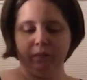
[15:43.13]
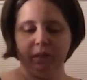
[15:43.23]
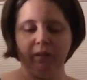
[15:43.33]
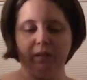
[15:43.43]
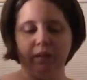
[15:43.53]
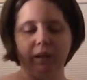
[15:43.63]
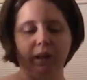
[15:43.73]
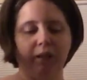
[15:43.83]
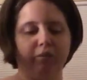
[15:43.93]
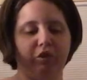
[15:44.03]
He
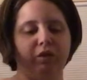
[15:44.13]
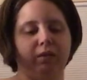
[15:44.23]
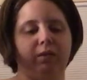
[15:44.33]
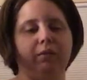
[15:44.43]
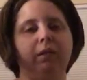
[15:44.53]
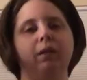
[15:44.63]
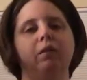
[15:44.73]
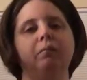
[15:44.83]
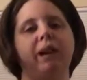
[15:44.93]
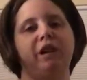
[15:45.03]
loves
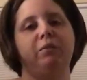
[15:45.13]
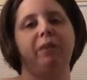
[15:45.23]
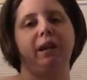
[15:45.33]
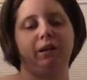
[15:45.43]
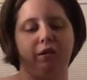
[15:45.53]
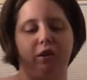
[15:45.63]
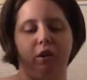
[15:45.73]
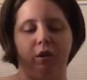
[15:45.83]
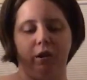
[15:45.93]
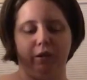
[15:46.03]
little Matchbox
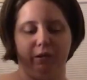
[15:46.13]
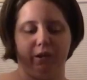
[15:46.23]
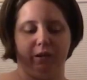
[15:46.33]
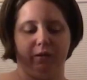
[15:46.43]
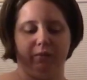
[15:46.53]
cars, so